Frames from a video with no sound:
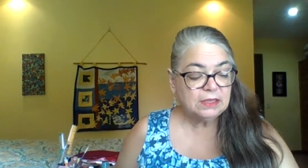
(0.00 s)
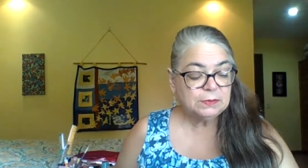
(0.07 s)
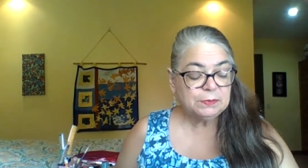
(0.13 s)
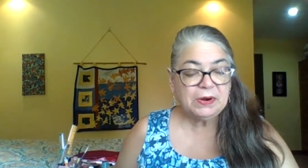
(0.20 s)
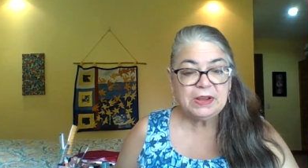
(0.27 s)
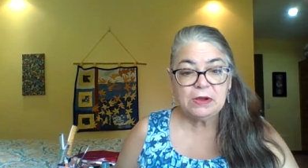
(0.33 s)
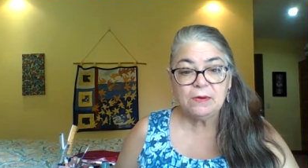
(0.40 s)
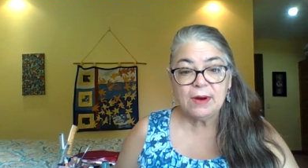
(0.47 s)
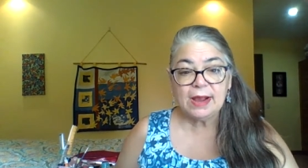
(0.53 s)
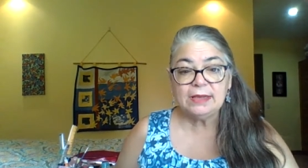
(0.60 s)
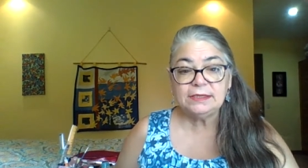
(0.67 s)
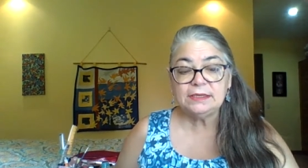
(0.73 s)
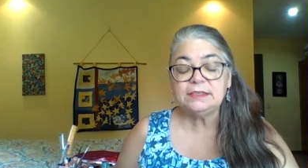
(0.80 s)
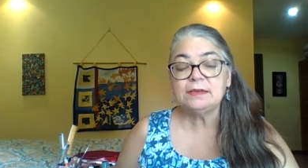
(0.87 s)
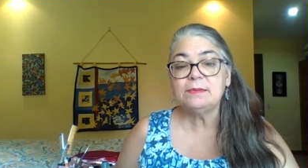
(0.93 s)
it's pretty
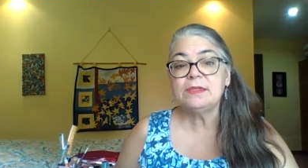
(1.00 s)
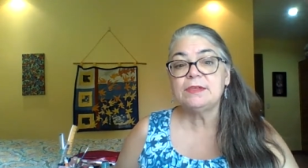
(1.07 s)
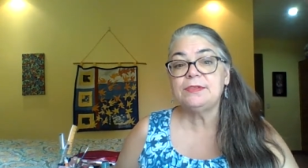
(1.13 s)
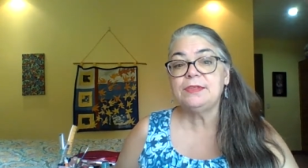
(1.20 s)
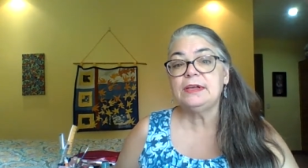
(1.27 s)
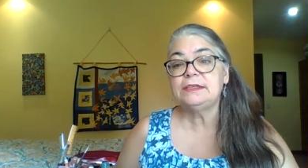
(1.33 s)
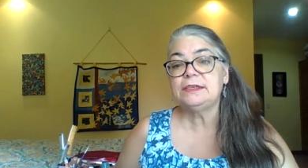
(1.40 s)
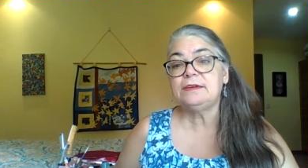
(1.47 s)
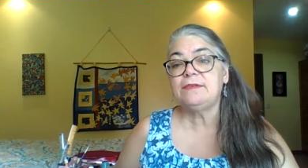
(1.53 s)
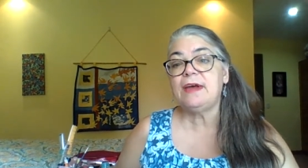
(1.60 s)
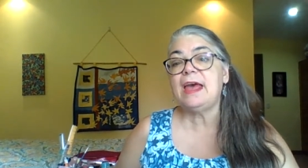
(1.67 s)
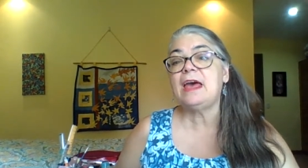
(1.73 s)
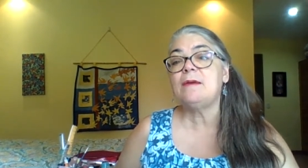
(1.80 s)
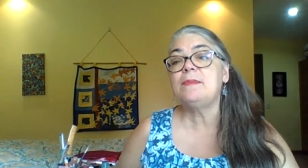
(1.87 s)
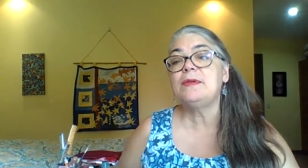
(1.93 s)
crazy some of the things that have
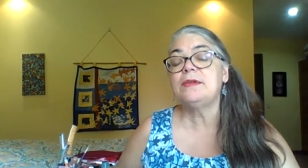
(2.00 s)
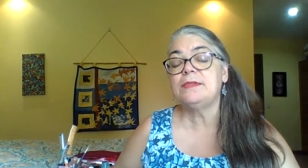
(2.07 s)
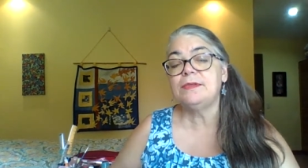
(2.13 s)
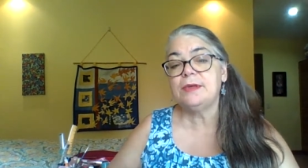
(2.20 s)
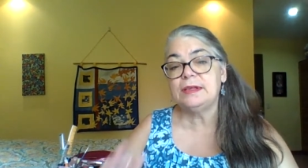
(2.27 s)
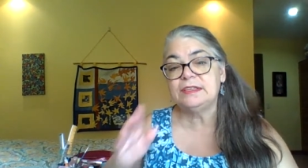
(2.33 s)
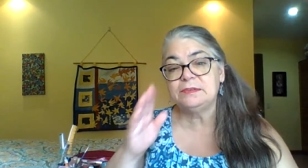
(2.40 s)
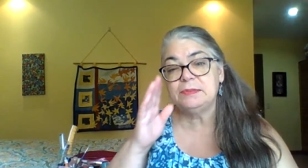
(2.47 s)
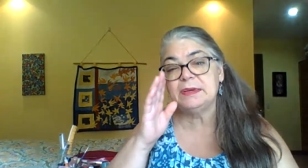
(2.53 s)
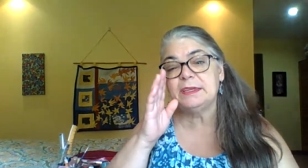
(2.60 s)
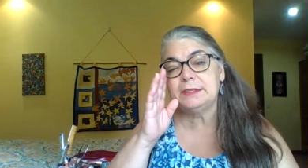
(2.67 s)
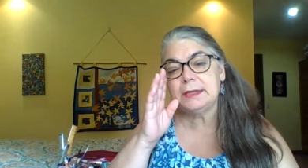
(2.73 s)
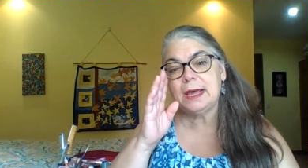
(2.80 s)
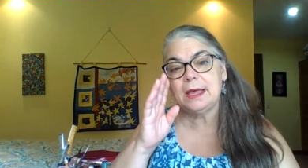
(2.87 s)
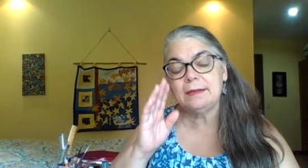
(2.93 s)
happened and things have
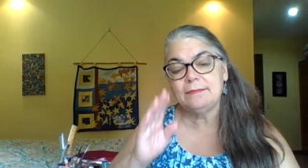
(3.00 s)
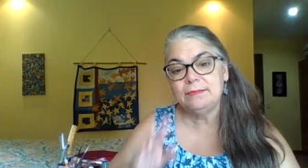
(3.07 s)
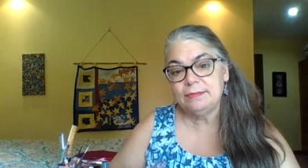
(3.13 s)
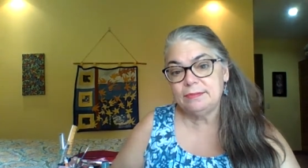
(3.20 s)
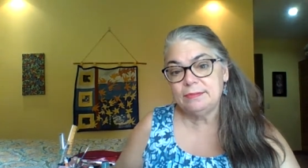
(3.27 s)
been said.